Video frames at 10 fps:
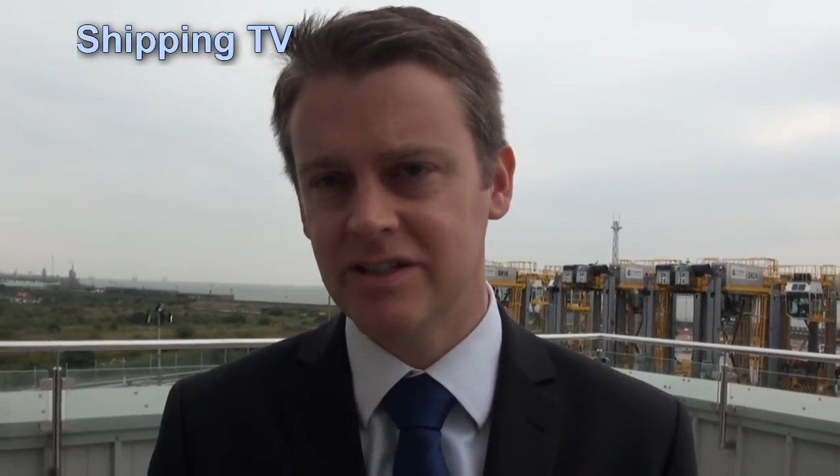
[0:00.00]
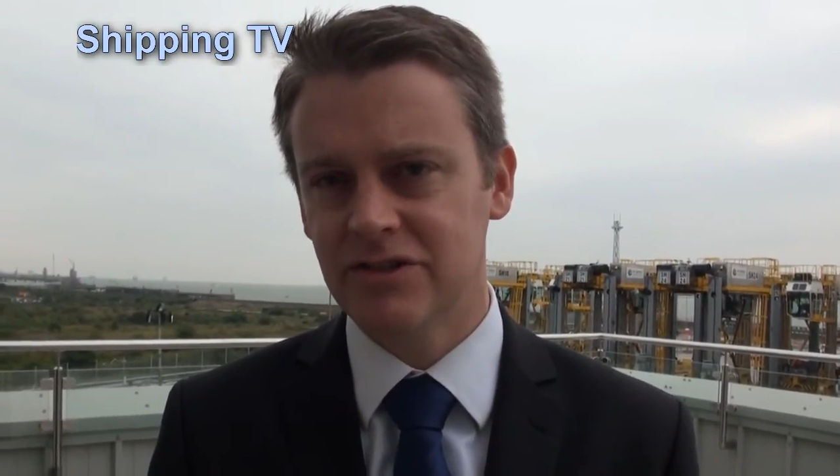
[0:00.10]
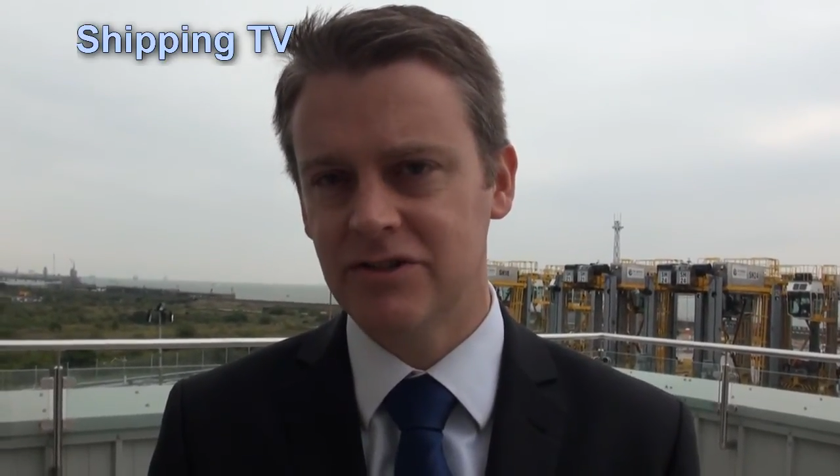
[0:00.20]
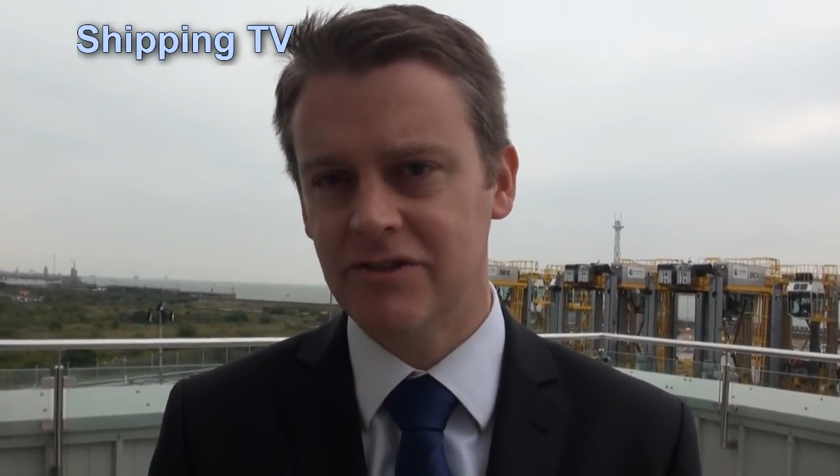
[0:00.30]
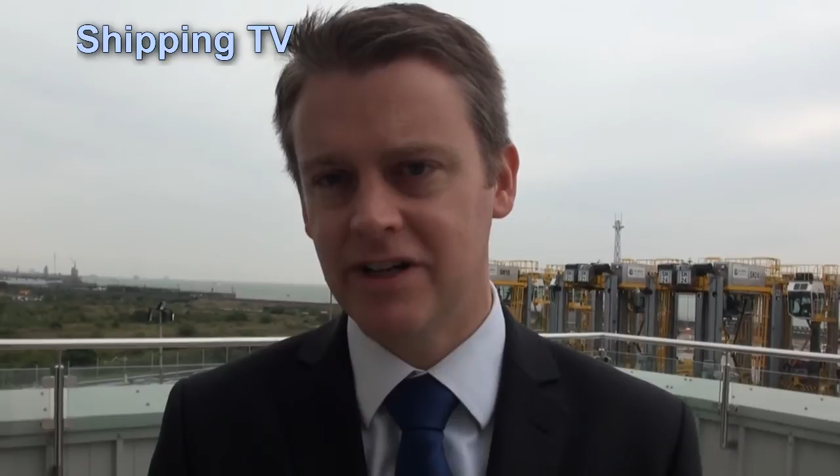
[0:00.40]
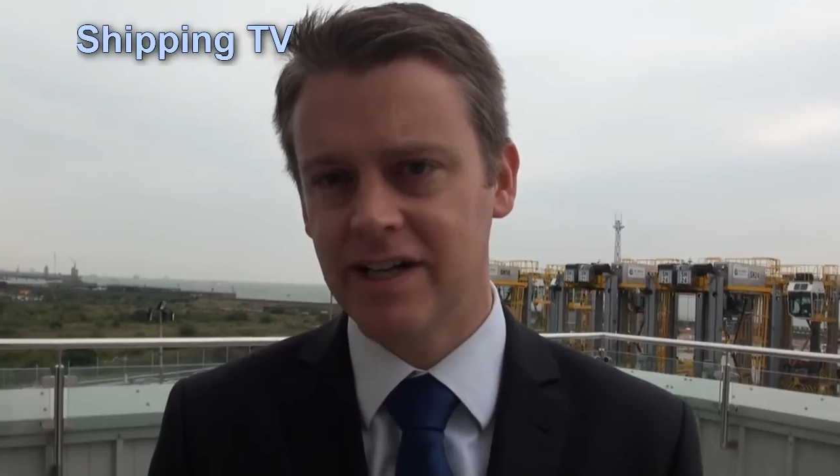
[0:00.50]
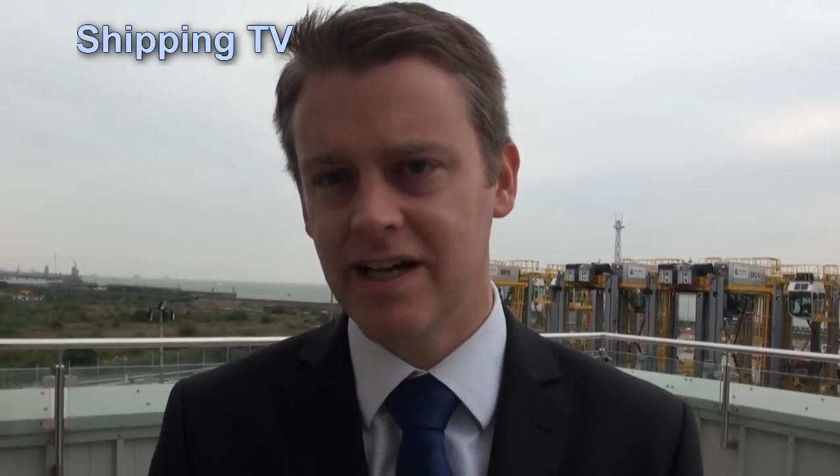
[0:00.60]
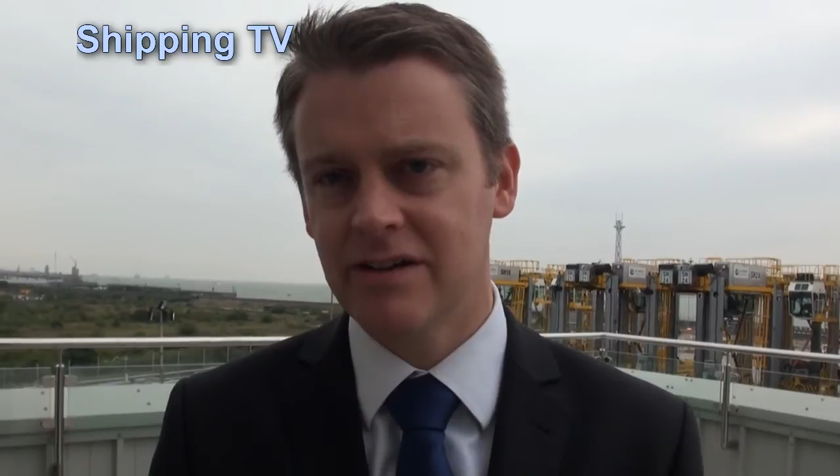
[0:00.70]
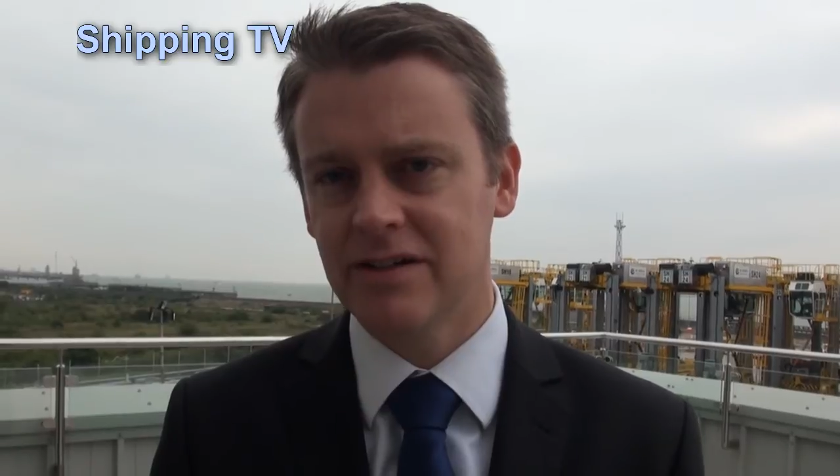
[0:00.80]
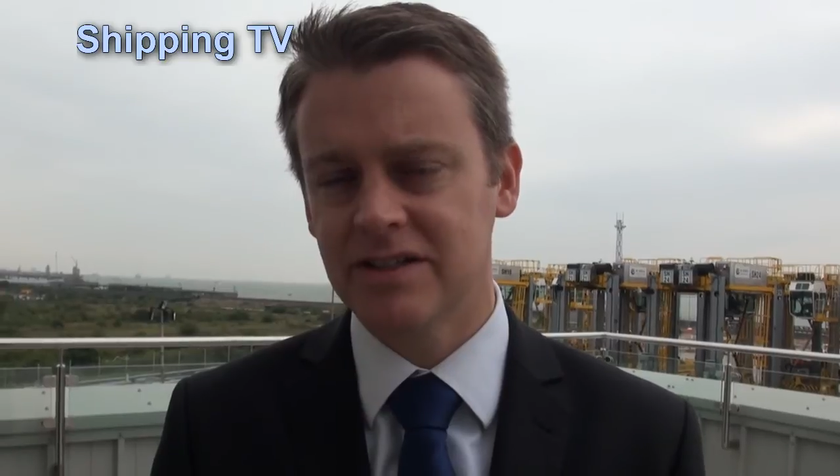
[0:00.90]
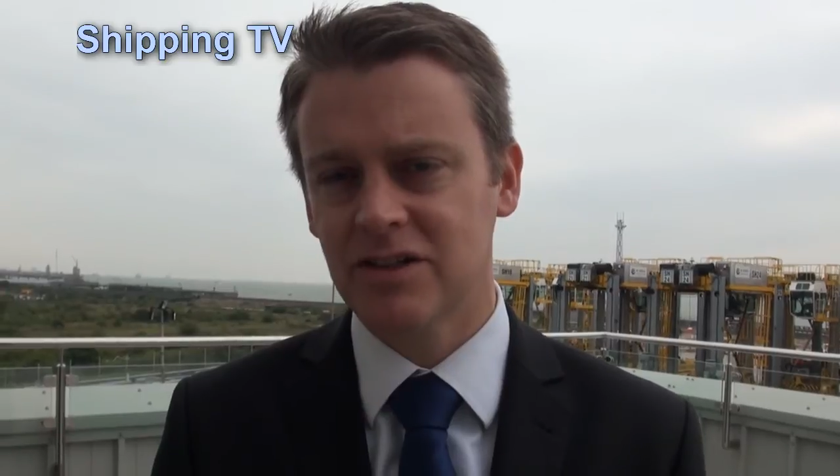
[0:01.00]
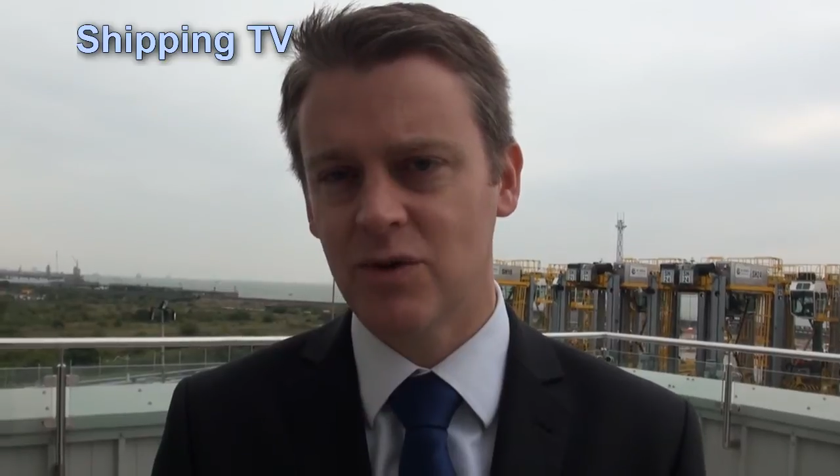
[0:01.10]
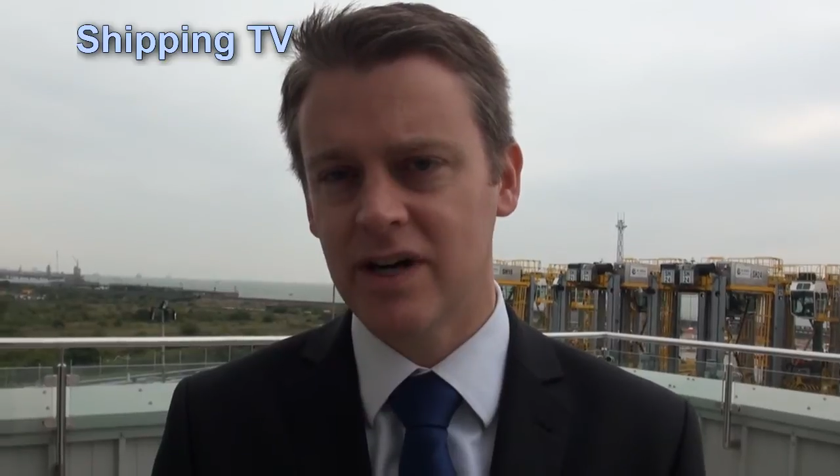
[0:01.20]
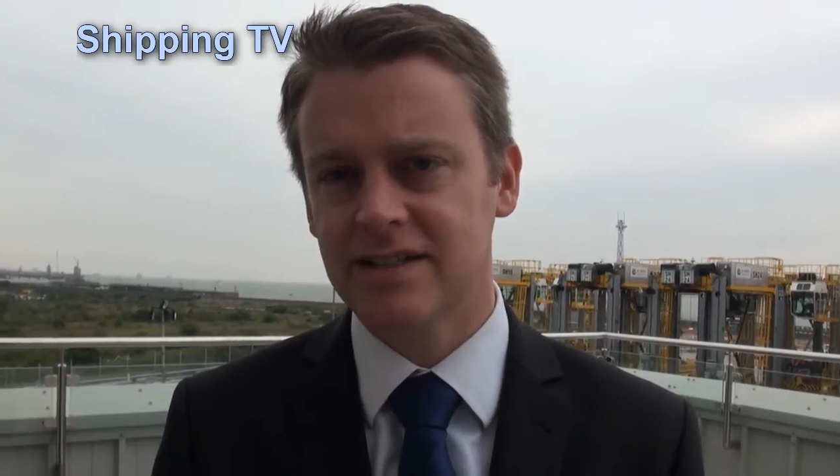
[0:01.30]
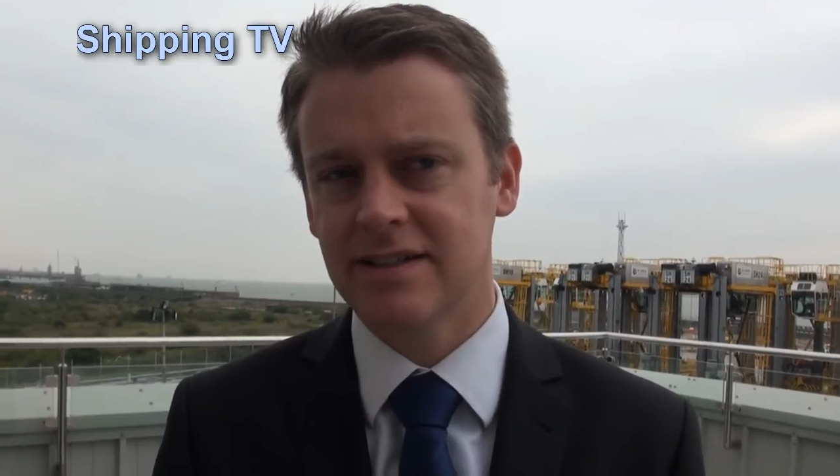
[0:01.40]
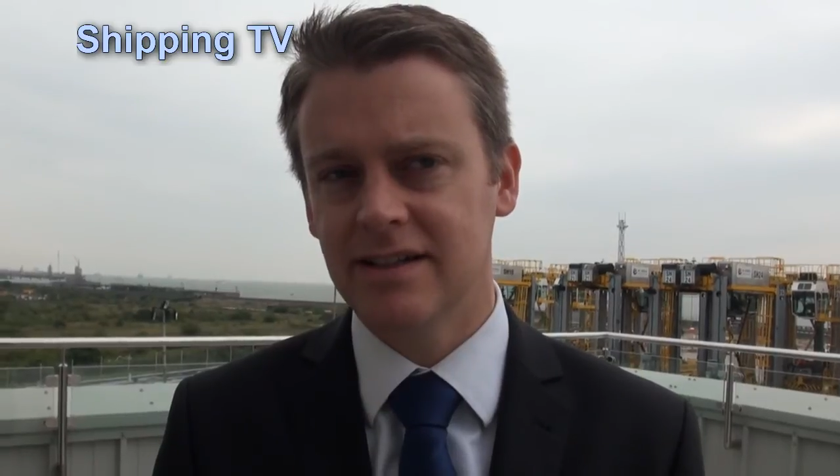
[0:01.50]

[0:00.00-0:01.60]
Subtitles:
industry right now is quite